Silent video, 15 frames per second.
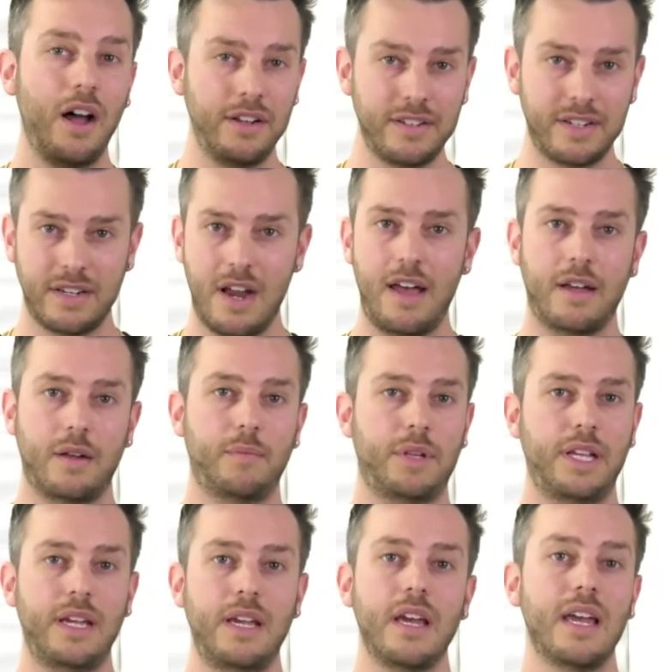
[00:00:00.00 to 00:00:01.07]

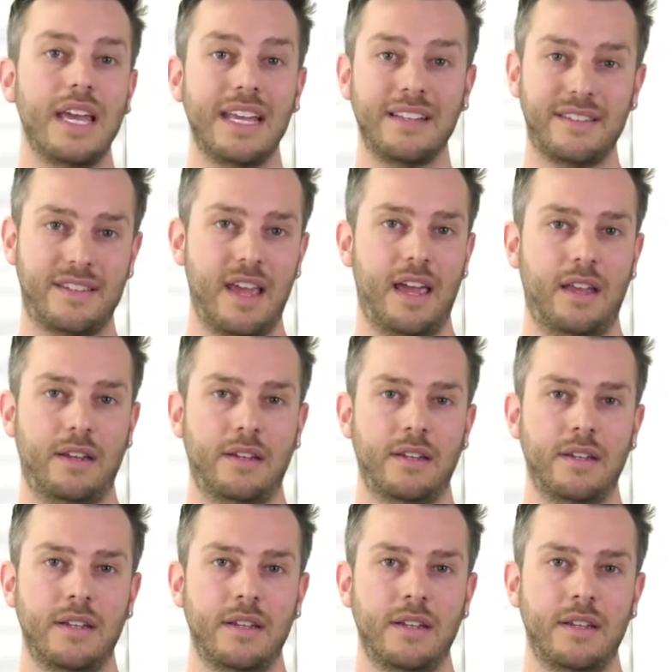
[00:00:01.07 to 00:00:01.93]
undeniably insane.